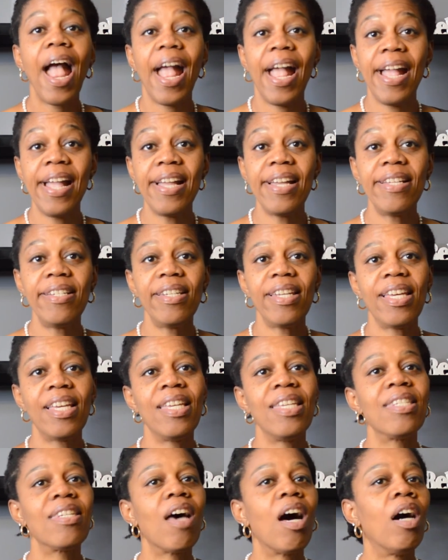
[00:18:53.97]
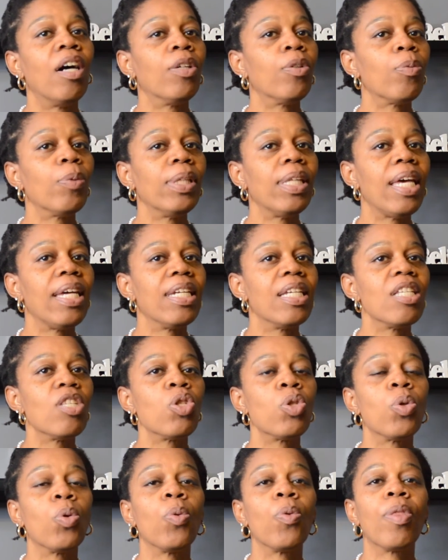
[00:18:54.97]
and is unrelated
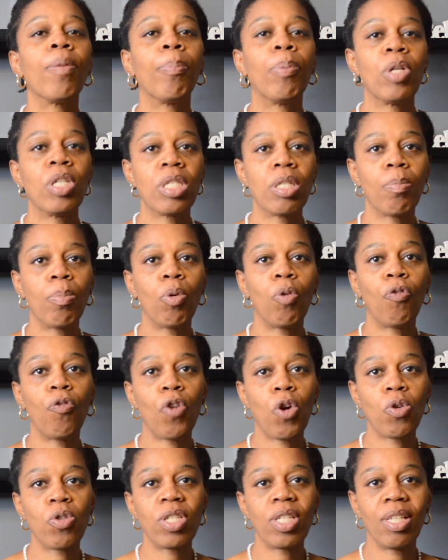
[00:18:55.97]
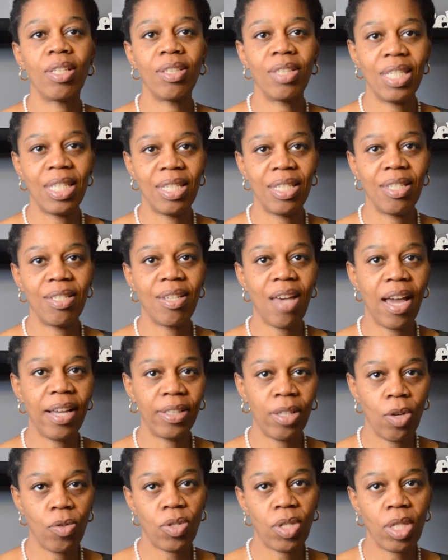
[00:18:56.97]
to the principal first listed
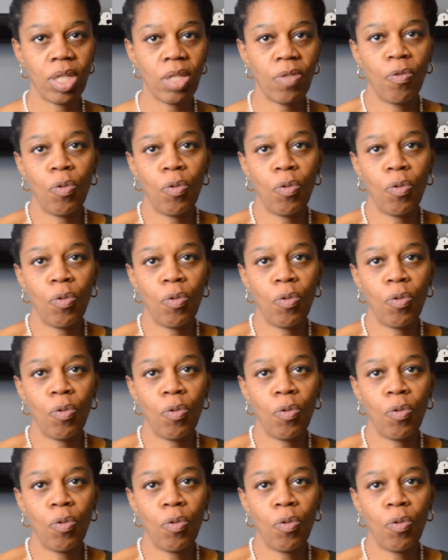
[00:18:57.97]
diagnosis.